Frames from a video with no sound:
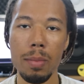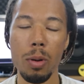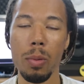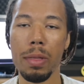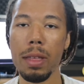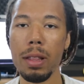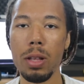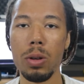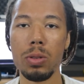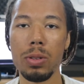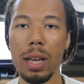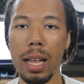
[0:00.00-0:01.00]
but within
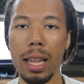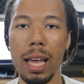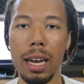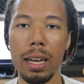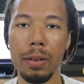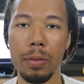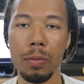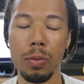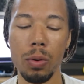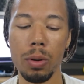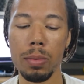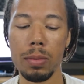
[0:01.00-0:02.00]
those you got a lot of different
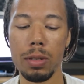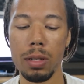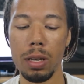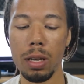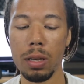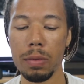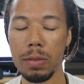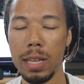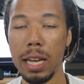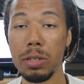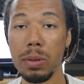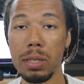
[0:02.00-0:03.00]
forms of
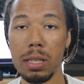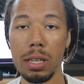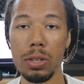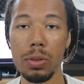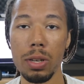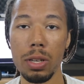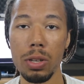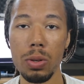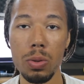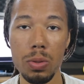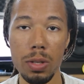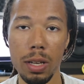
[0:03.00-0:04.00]
saturation that you can
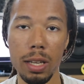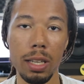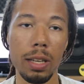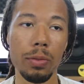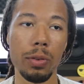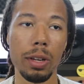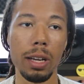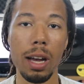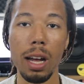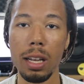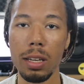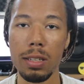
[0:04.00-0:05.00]
use and different
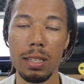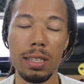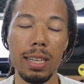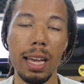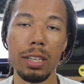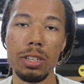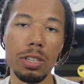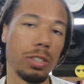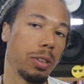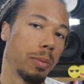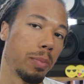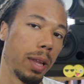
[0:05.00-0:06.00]
colors and
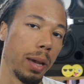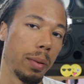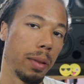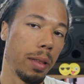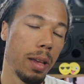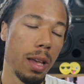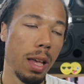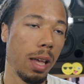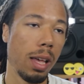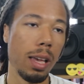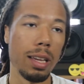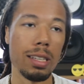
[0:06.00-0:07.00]
textures you can play with.
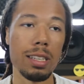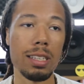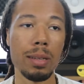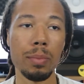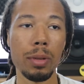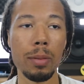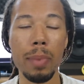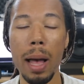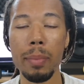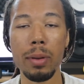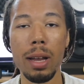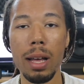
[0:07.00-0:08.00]
And just simply
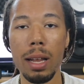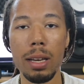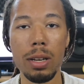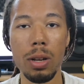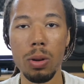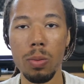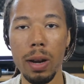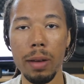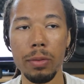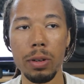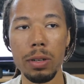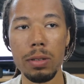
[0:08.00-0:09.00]
popping on, you know,
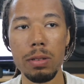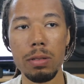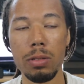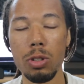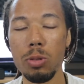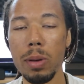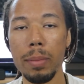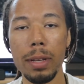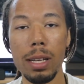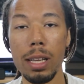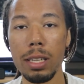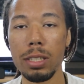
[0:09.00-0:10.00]
whatever tube
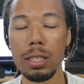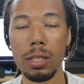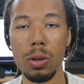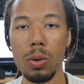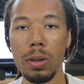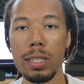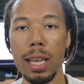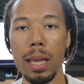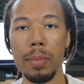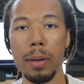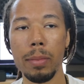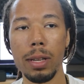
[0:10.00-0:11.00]
emulation or
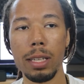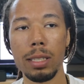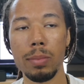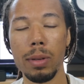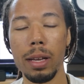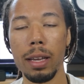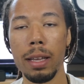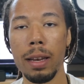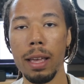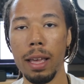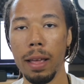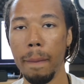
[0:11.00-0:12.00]
tape emulation plugin
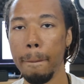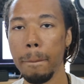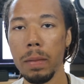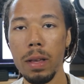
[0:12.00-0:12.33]
and